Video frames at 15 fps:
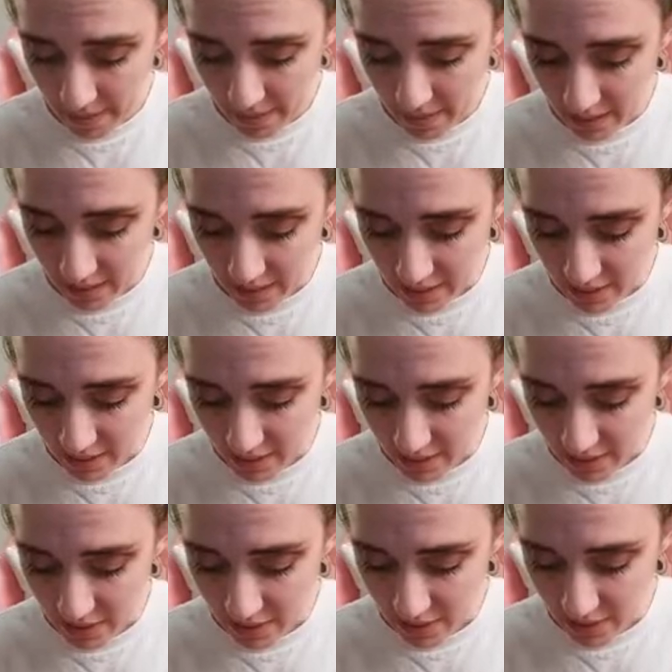because
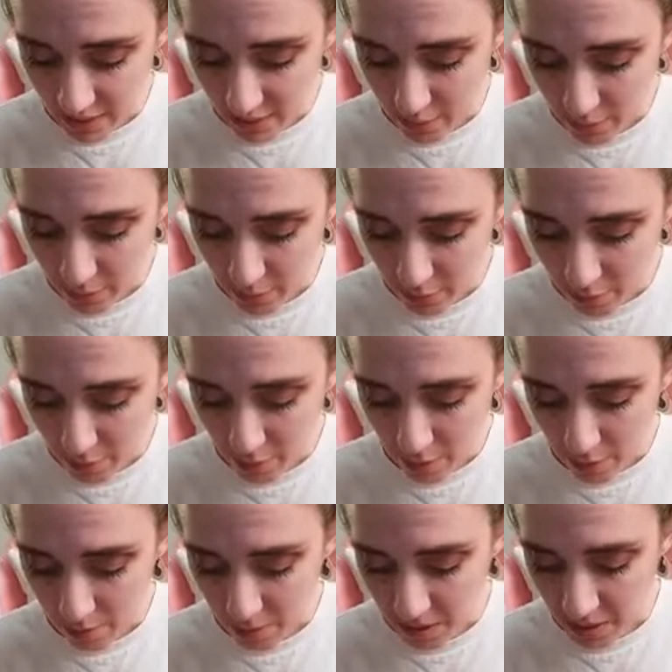it's
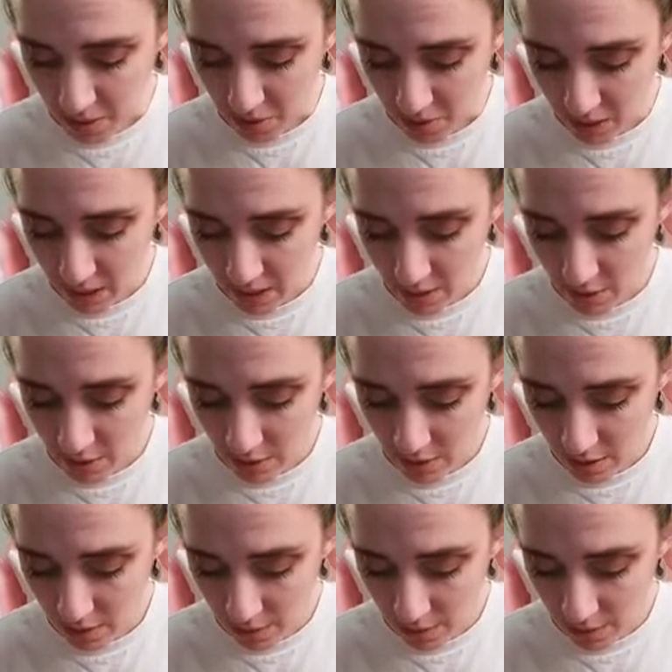a POS.